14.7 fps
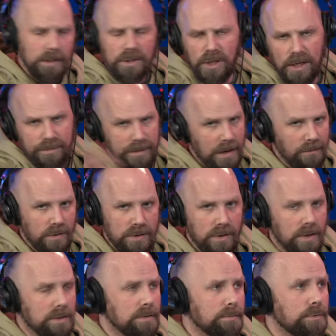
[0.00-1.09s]
Judgment Day versus
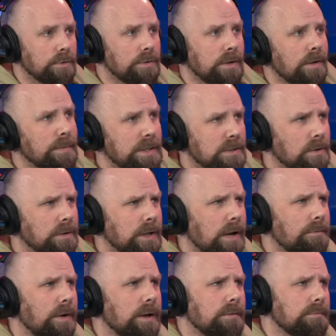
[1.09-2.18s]
Awesome Truth, you have me sold
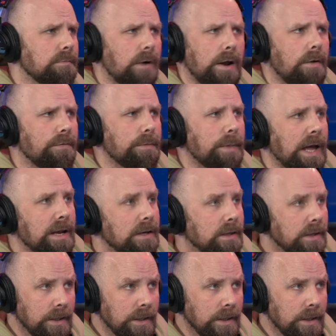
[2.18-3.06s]
on right off the bat.